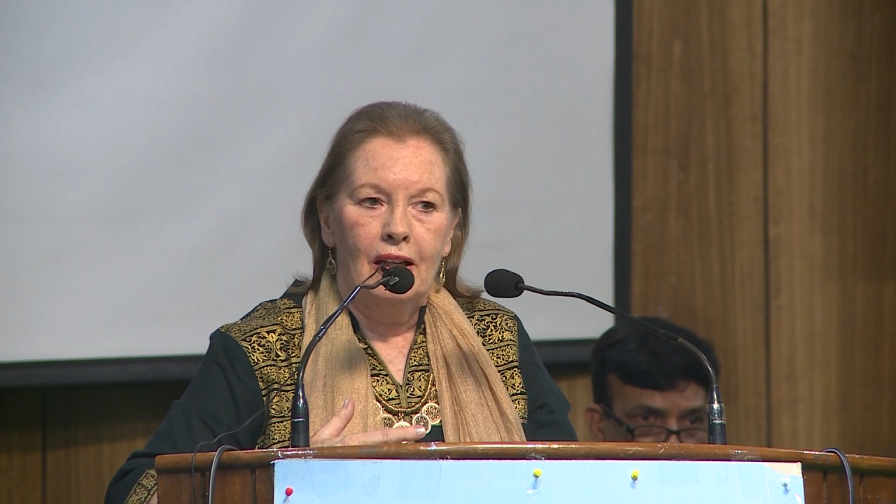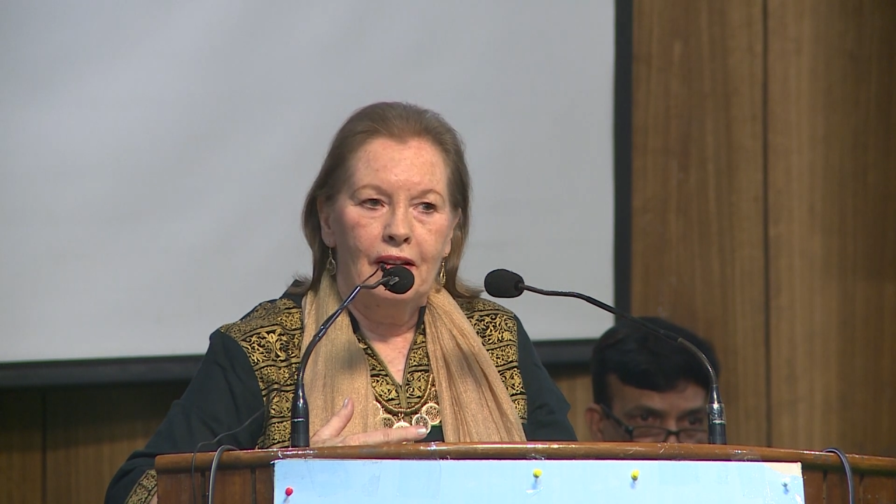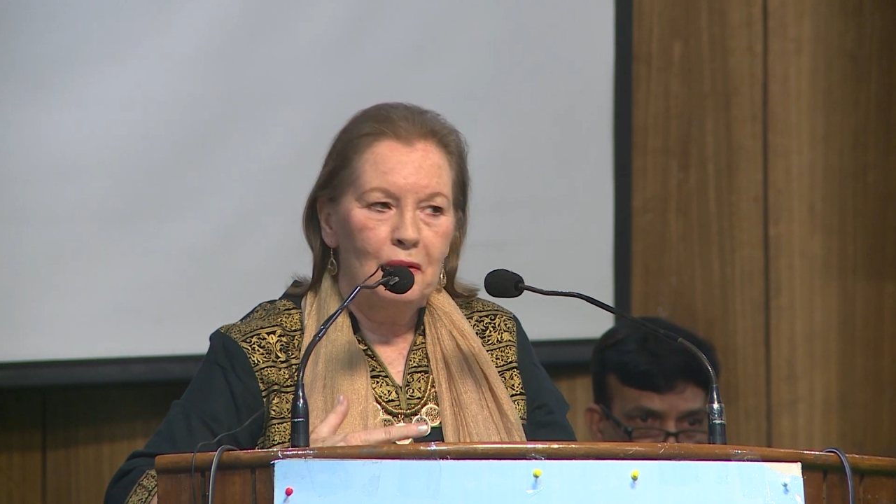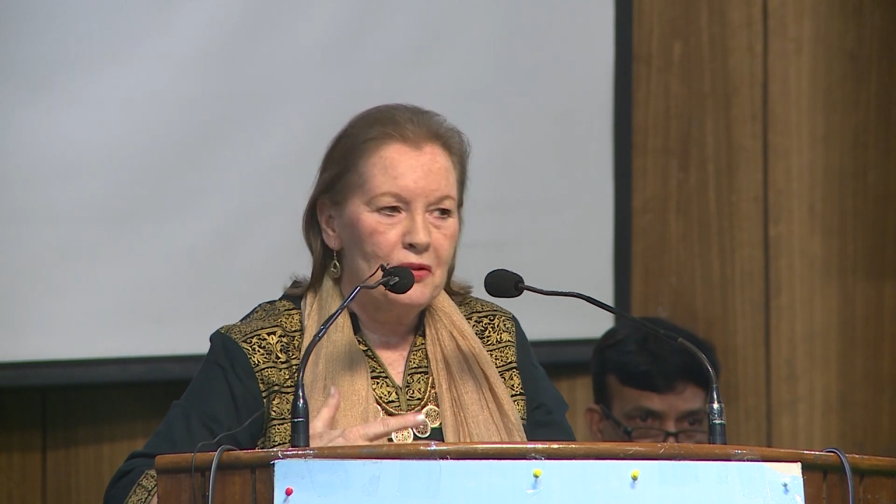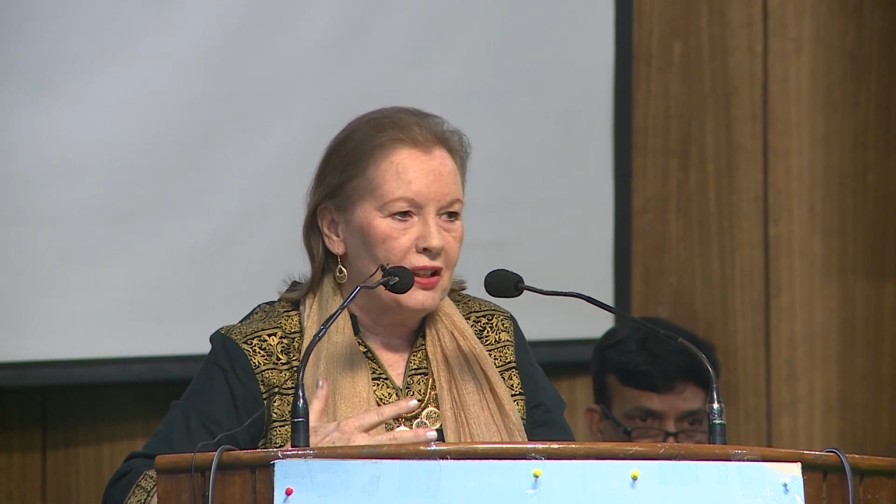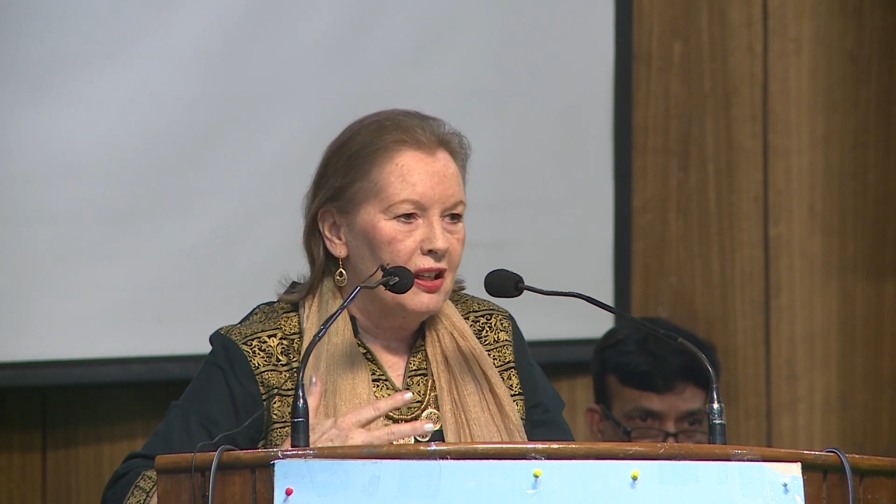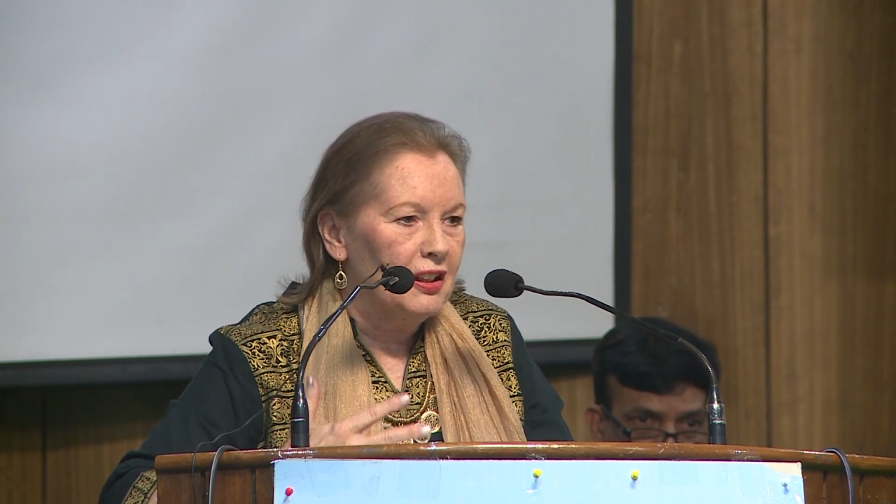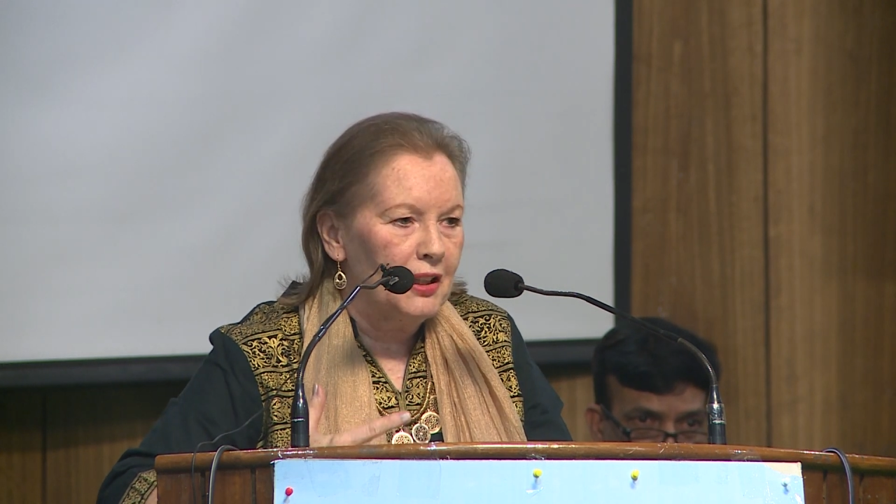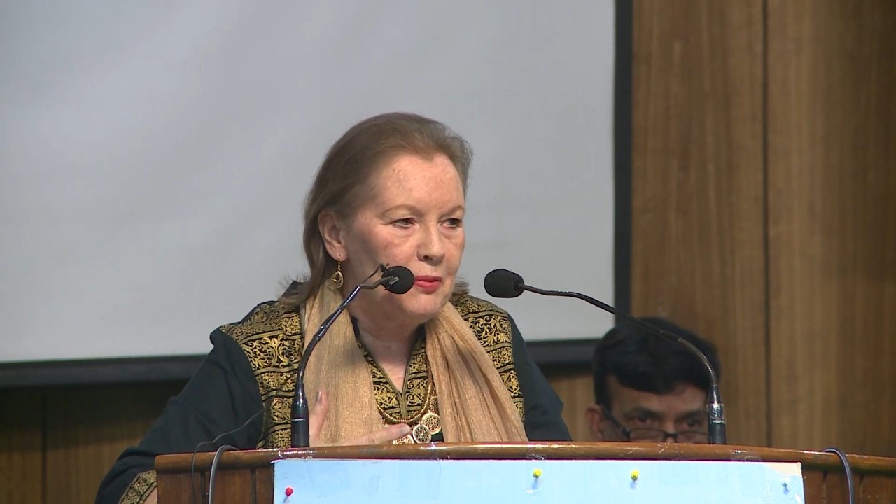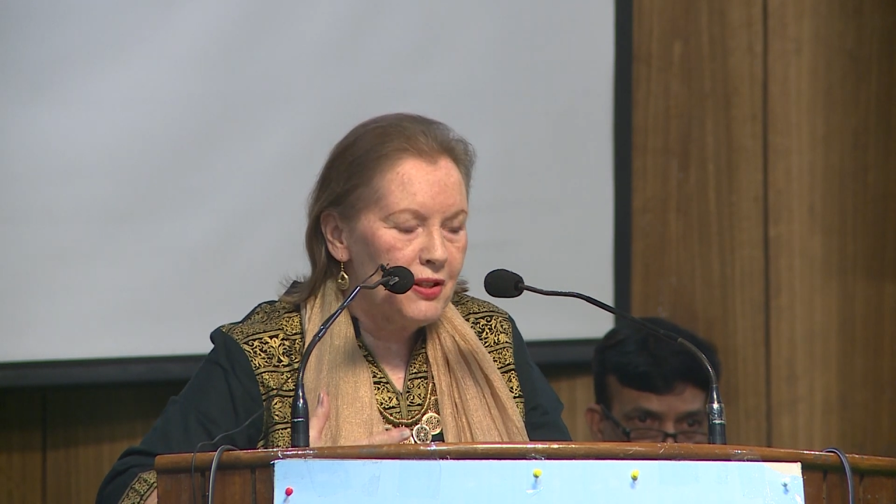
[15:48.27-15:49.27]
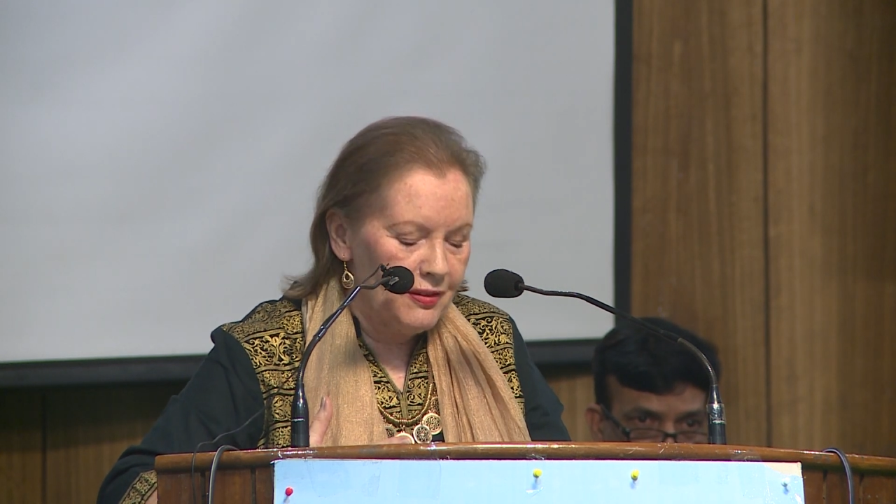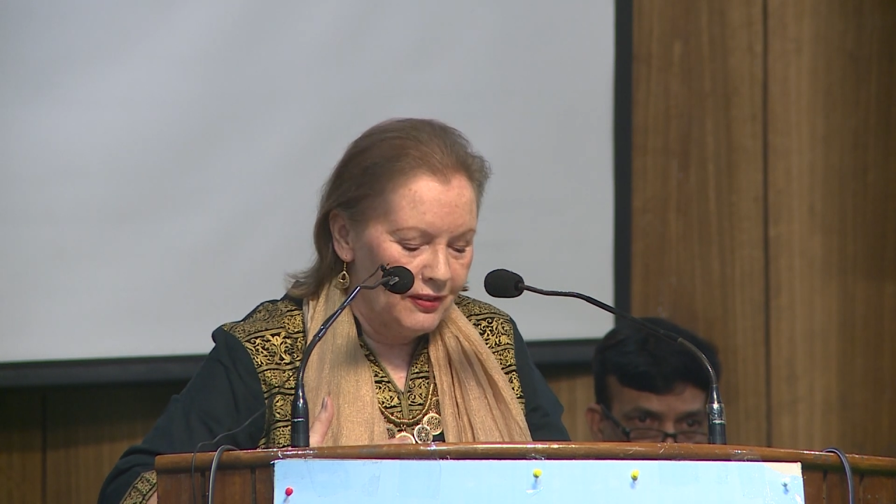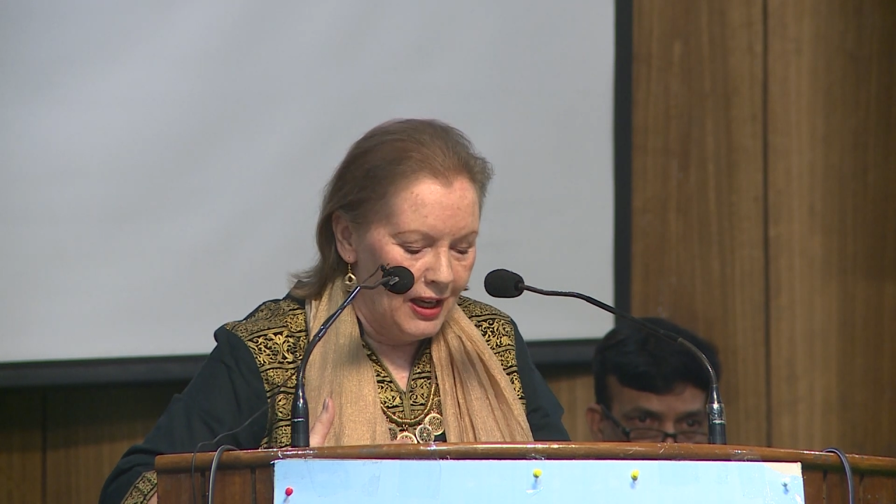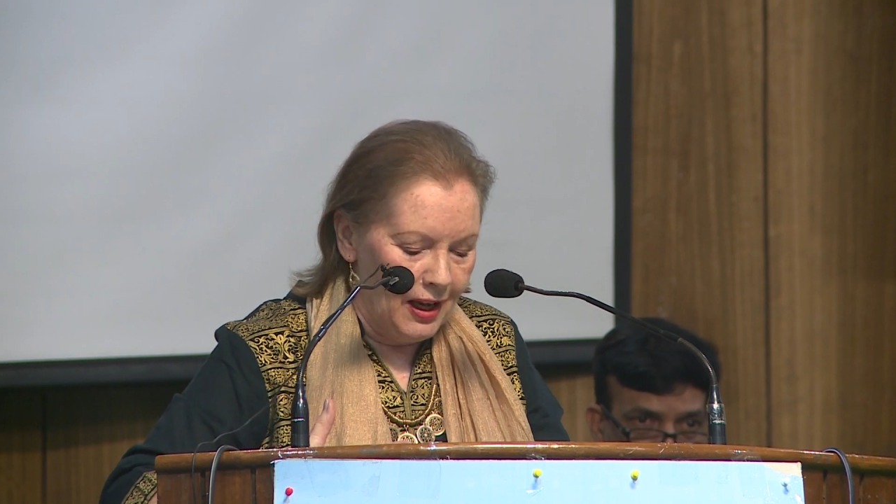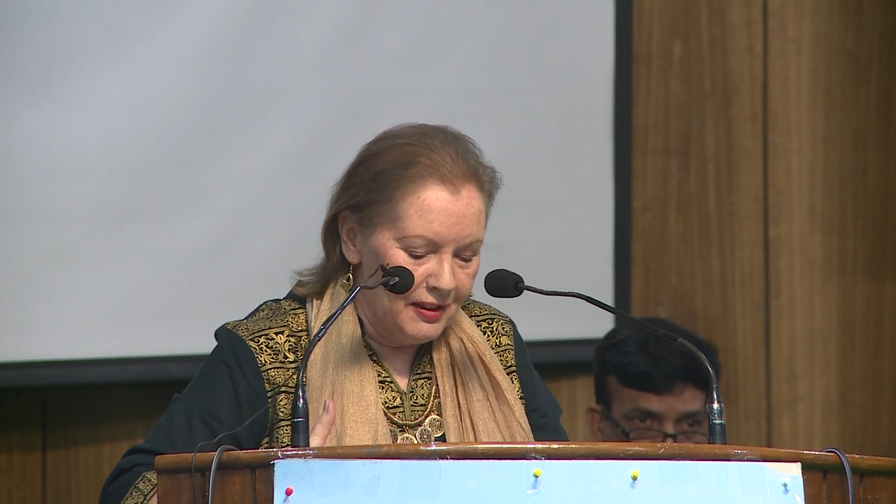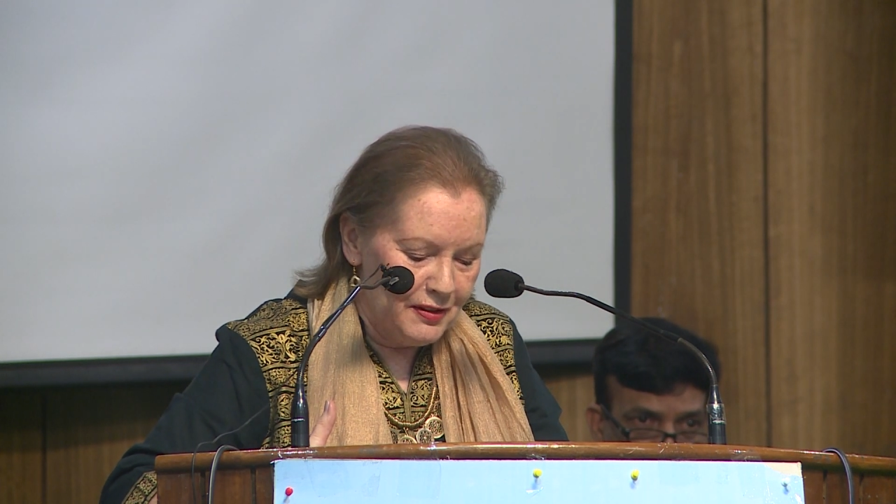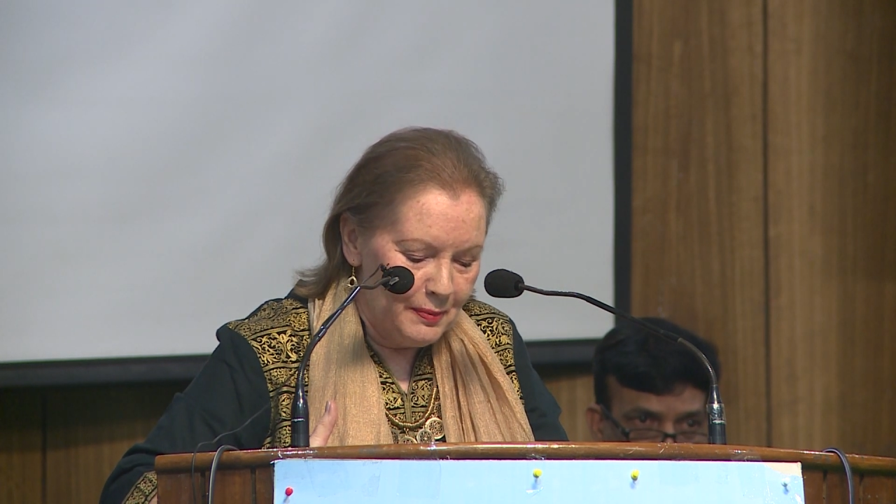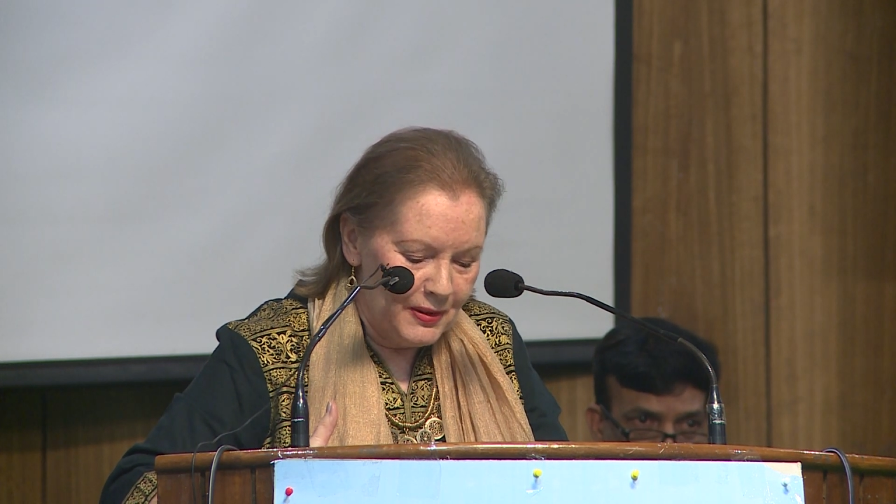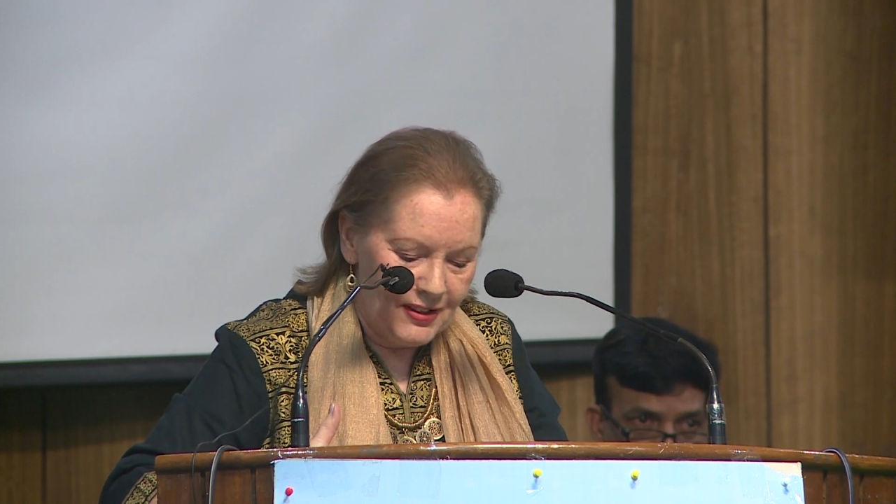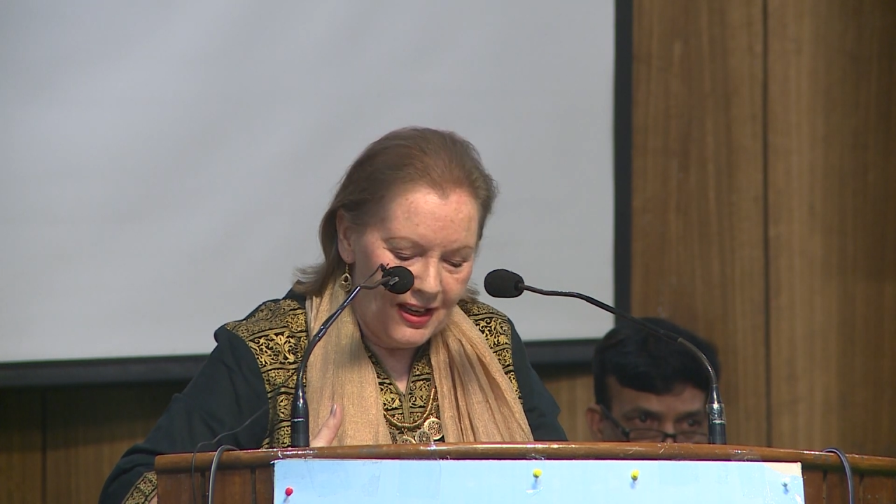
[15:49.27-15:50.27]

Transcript: There was a collective gasp as